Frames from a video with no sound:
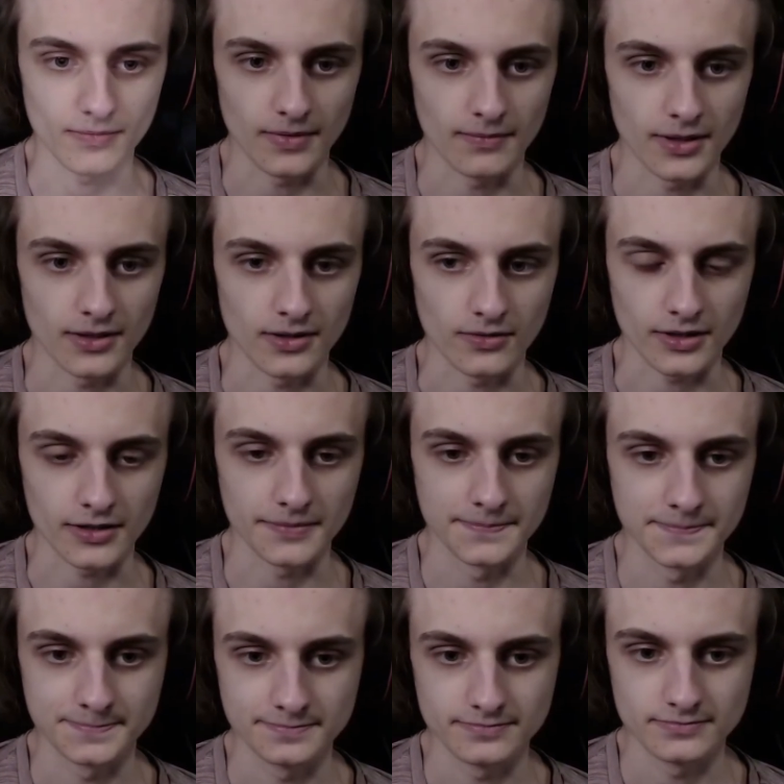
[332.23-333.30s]
a Madoka.
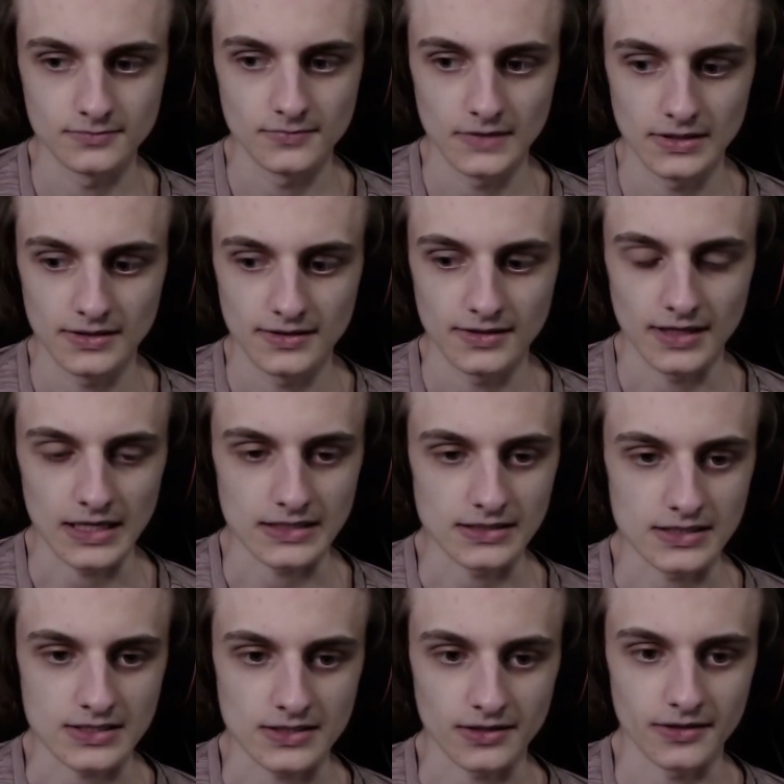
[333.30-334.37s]
That's to
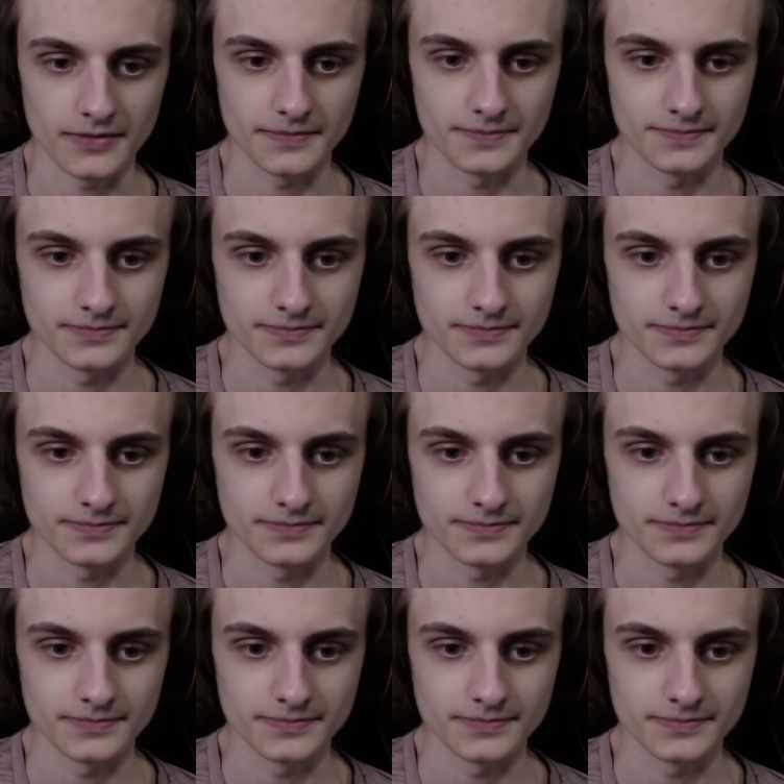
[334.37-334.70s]
start.